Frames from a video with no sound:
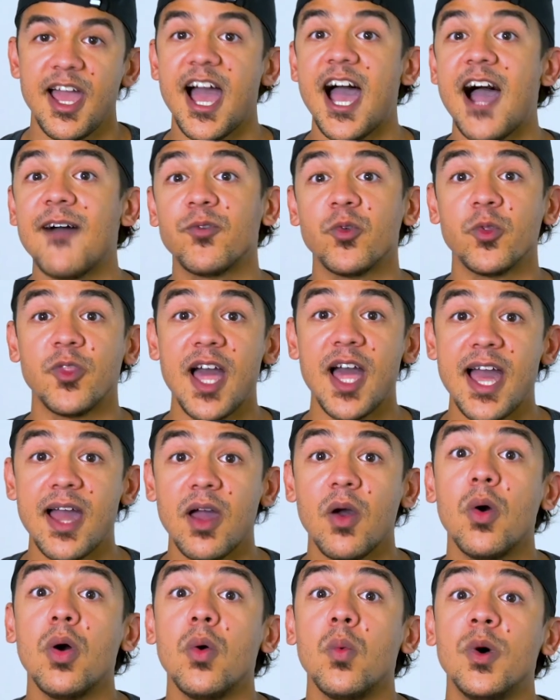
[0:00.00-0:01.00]
After
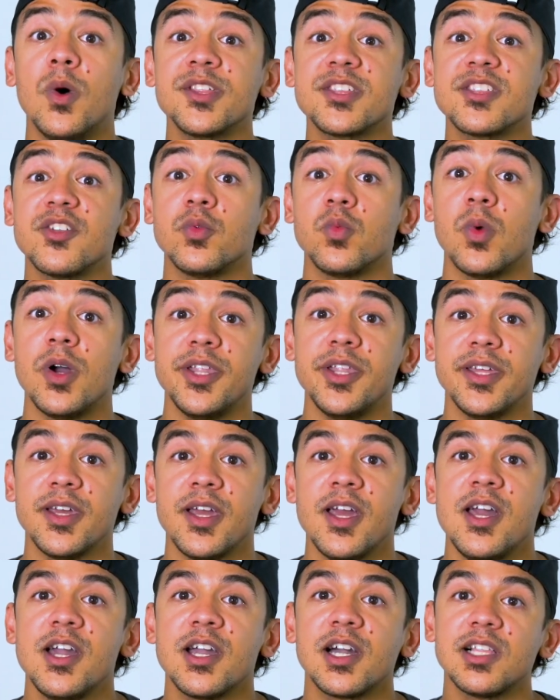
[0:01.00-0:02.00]
that, once they're
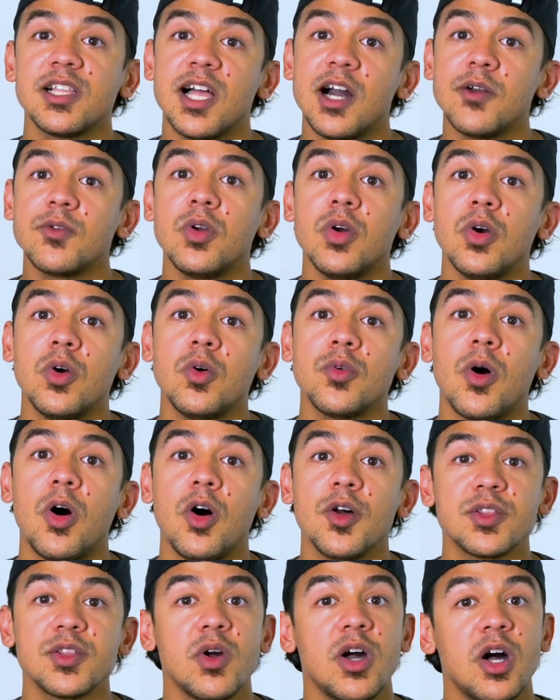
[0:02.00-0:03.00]
running, Cloud Code
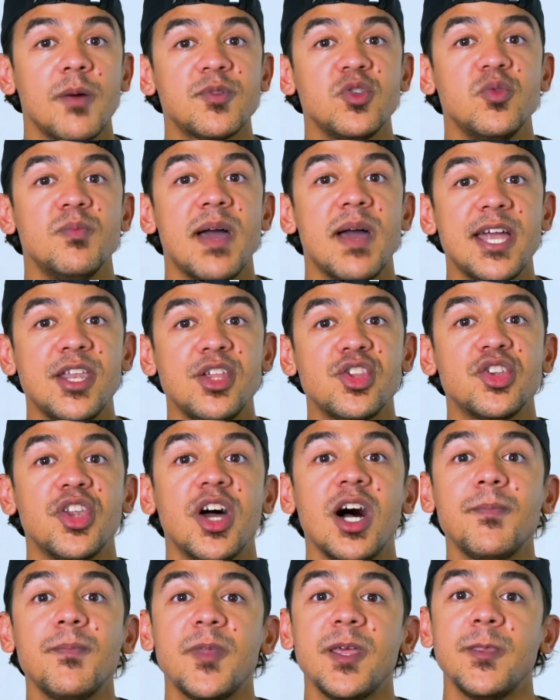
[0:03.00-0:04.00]
also helps you manage and
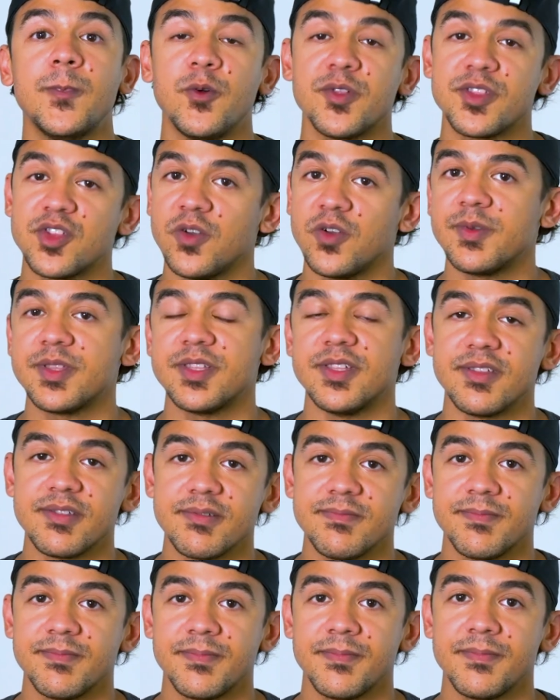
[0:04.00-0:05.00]
update those
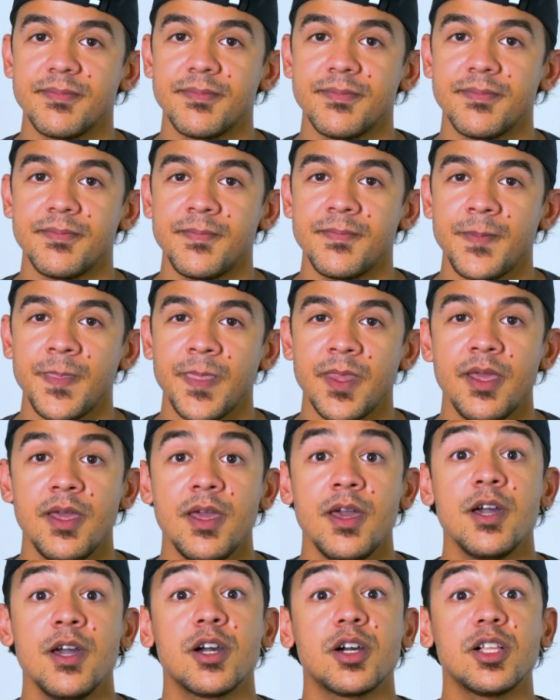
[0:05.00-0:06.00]
services.
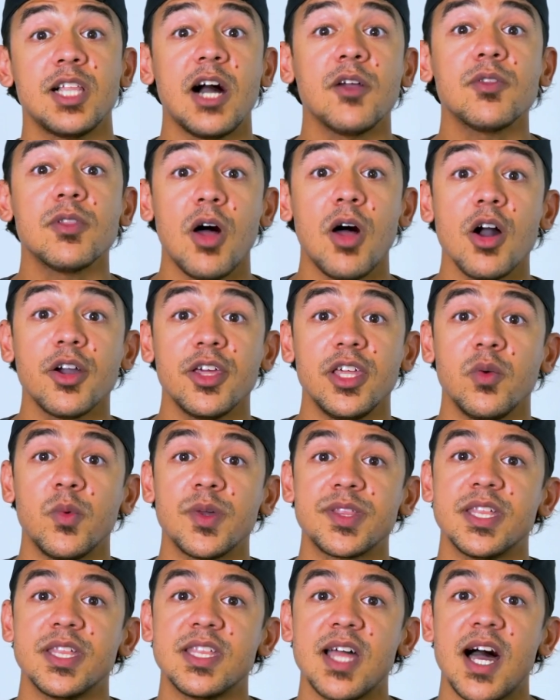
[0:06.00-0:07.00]
Cloud Logging
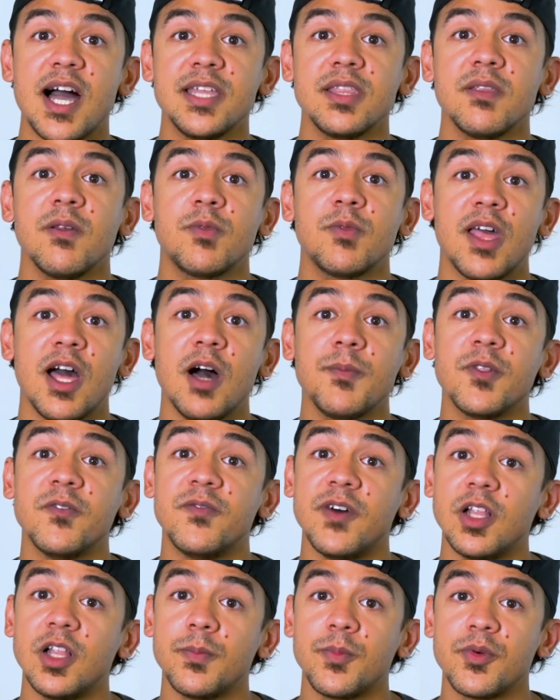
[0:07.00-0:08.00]
was designed to help
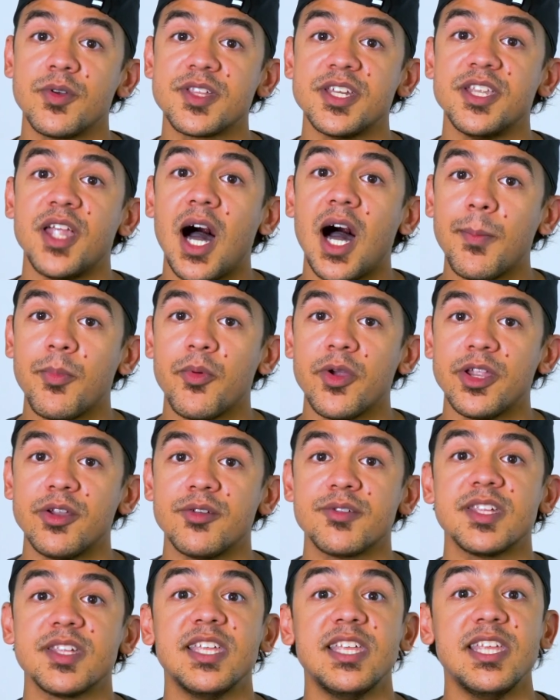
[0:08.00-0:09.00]
developers and
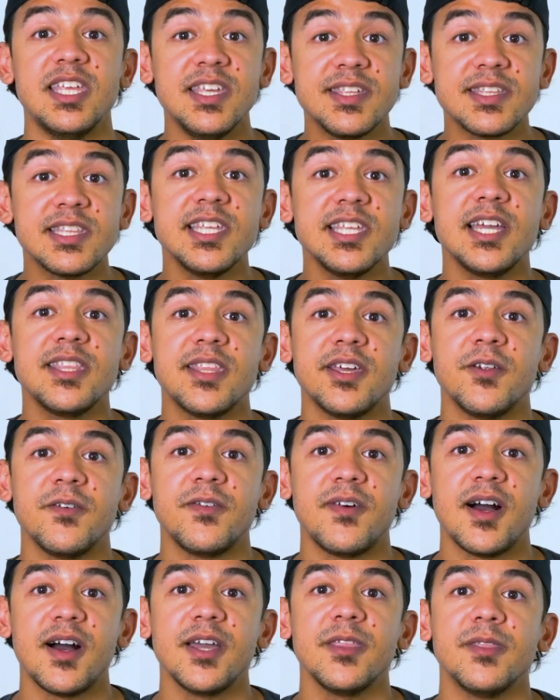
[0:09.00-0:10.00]
operators easily
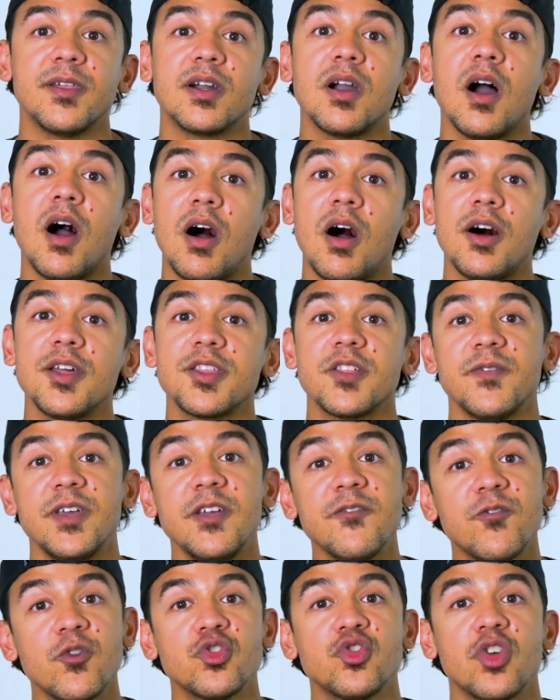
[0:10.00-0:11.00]
identify the cause of
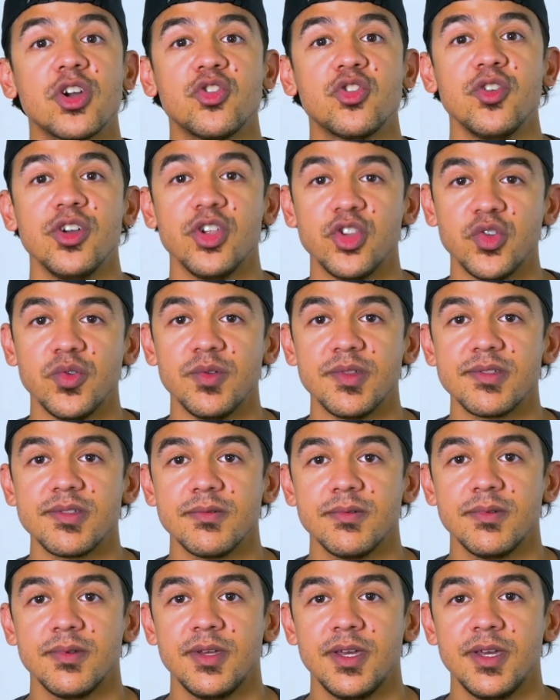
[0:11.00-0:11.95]
infrastructure issues.